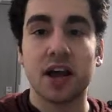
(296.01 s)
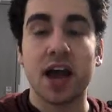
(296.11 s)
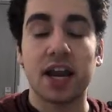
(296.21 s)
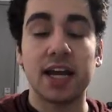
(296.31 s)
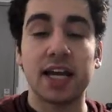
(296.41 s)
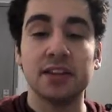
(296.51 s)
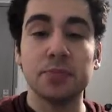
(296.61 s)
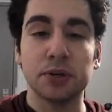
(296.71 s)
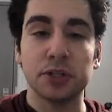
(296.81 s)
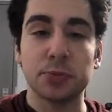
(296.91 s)
and I hate the
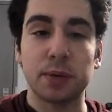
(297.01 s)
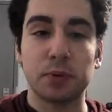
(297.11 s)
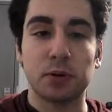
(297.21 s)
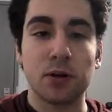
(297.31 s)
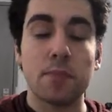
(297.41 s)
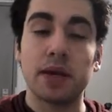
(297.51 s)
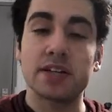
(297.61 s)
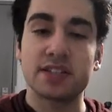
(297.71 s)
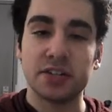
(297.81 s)
British people because they